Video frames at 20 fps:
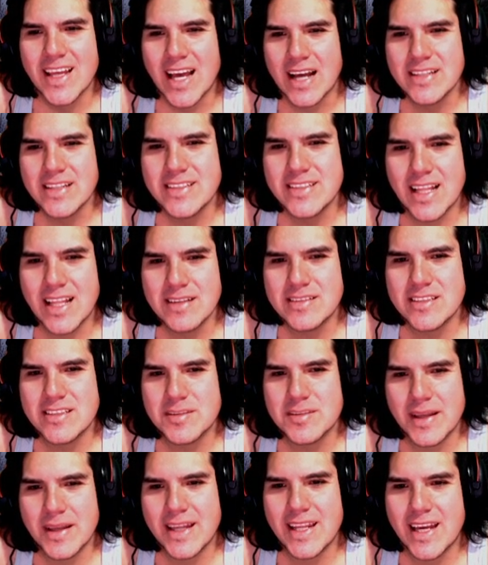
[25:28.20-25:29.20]
I'm too clumsy to
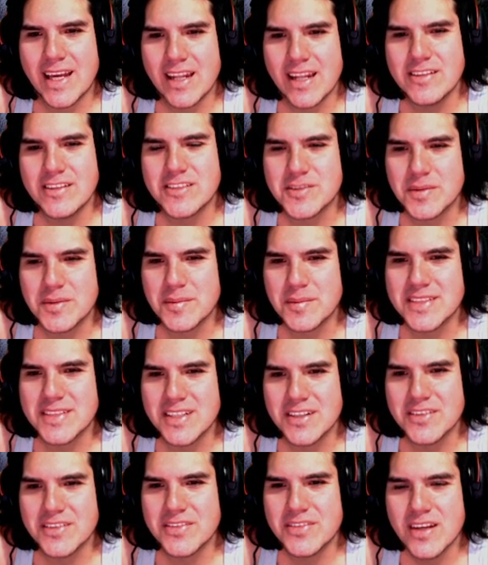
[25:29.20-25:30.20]
play any kind of instrument
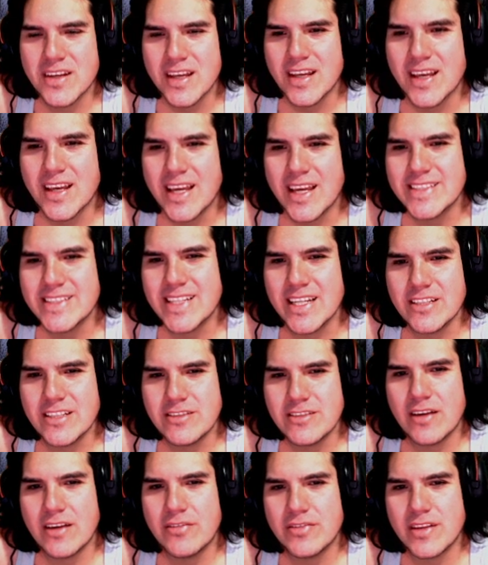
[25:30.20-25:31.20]
myself. He's lucky to
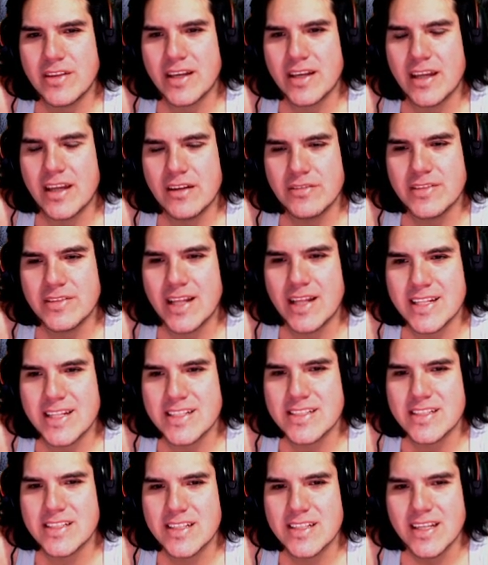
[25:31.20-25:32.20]
have that kind of talent.
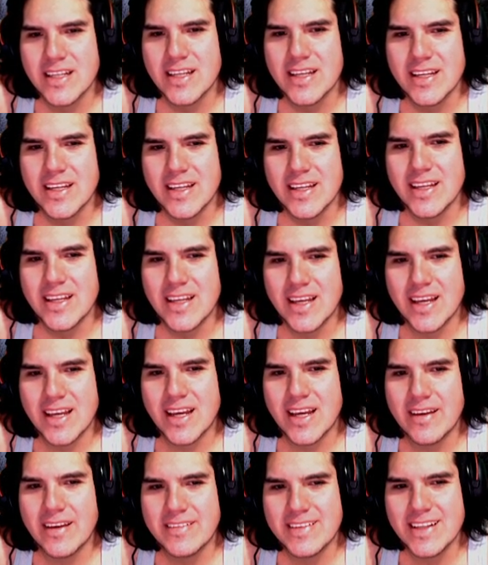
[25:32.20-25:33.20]

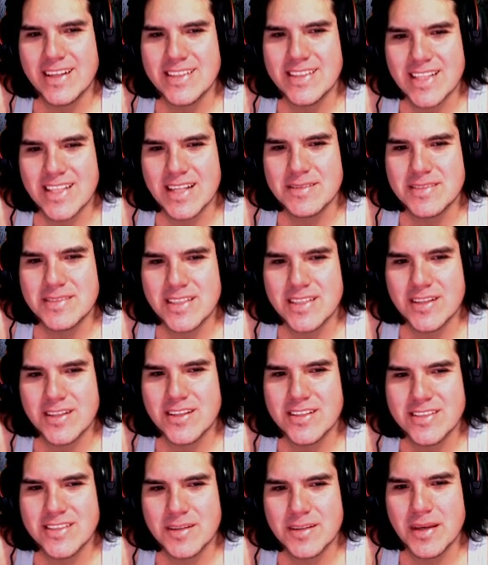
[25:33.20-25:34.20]
Uh, if gets clumsy, that
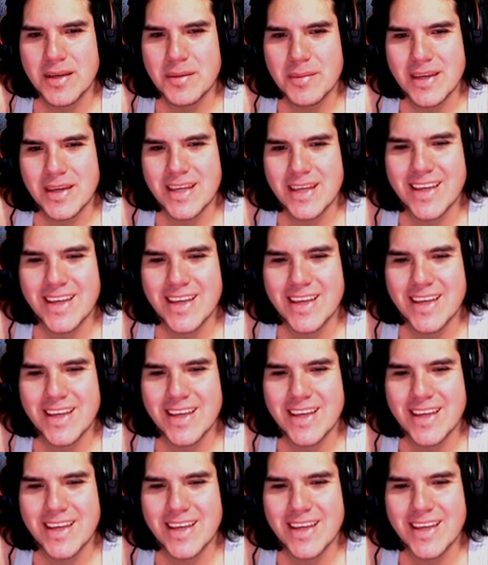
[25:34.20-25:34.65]
doesn't make me.